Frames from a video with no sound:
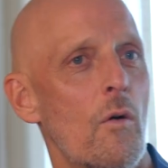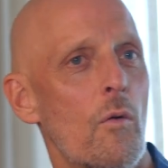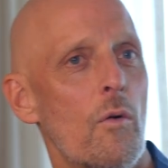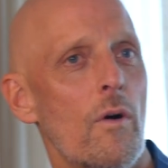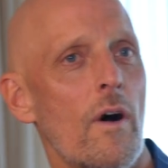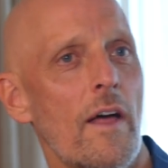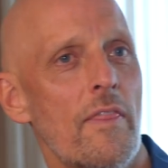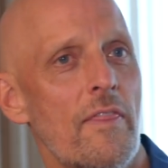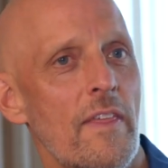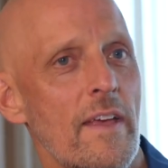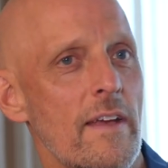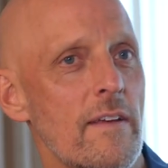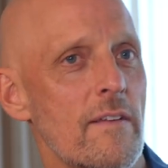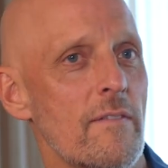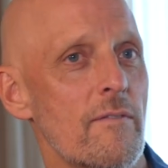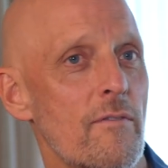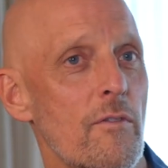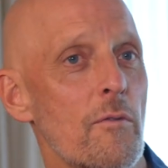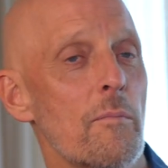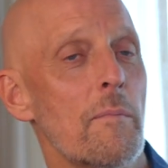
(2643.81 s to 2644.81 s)
Well, I
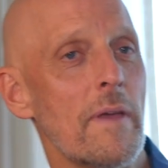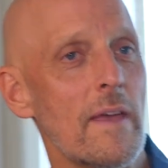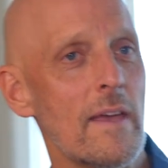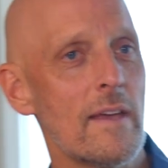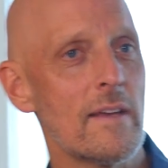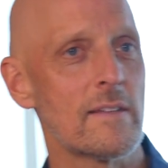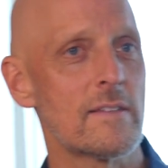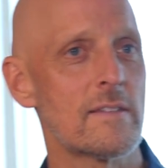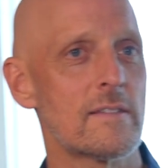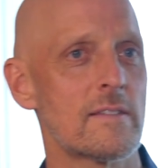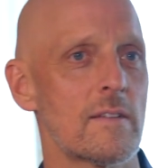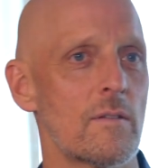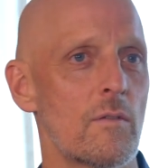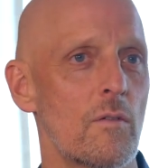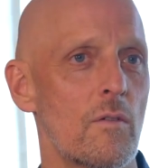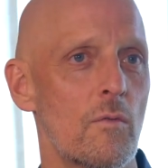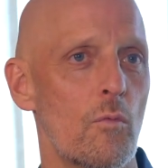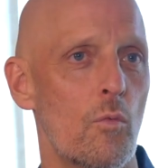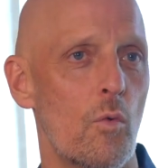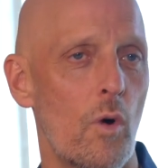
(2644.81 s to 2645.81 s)
think for me, it's
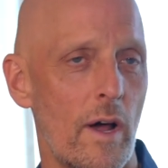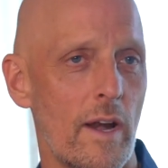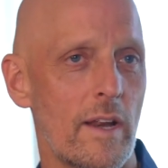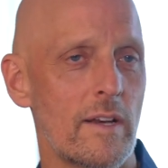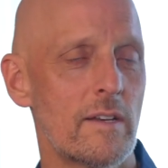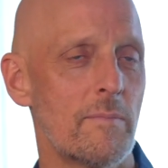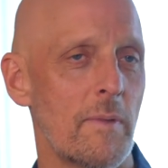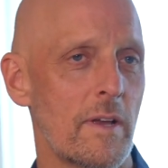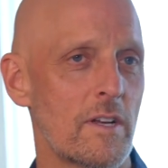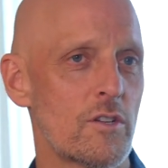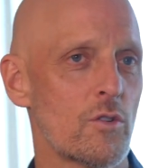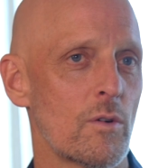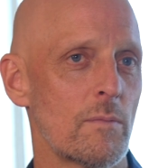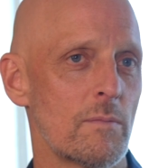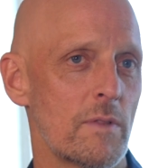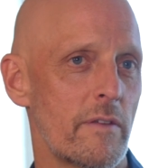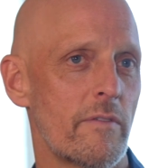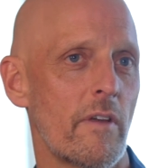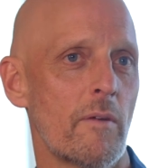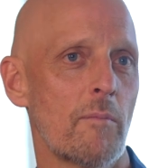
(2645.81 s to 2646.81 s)
wanting to make sure
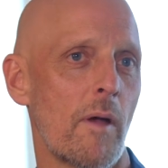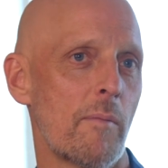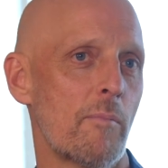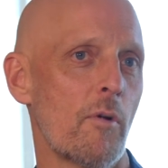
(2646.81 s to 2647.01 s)
I'm living my